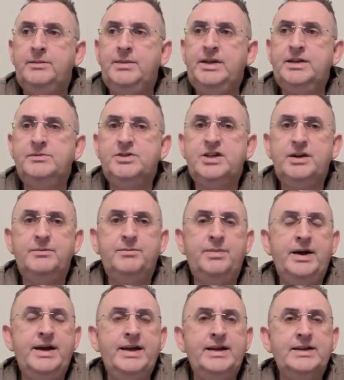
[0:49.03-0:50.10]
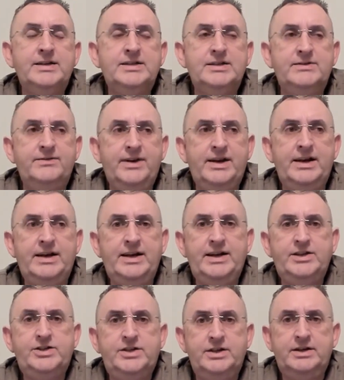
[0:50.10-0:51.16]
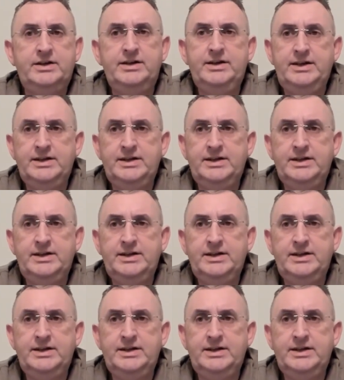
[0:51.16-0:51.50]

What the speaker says: Mediumship, by its very nature,